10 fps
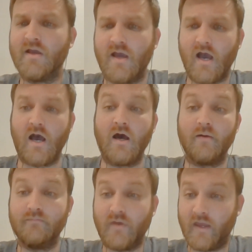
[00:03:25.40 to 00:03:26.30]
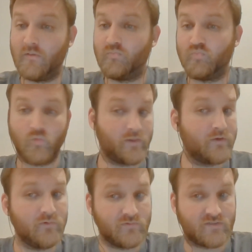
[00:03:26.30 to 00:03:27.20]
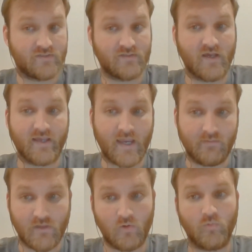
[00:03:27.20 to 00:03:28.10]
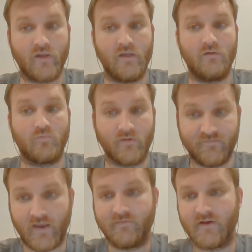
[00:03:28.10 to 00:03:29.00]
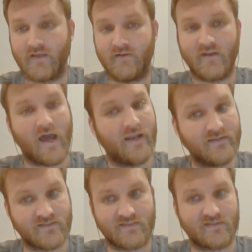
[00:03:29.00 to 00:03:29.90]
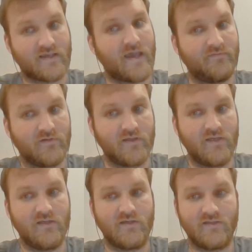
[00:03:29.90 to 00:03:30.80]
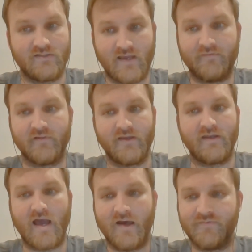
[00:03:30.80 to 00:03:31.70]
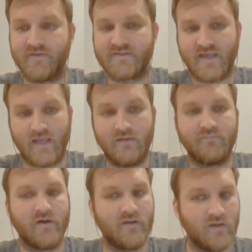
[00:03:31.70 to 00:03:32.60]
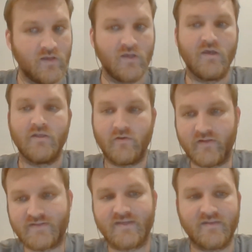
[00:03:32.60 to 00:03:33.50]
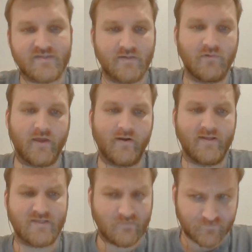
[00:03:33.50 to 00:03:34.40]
And we lose a game that we were favored in. Not as heavily and definitely not the same, but you can see the similarities.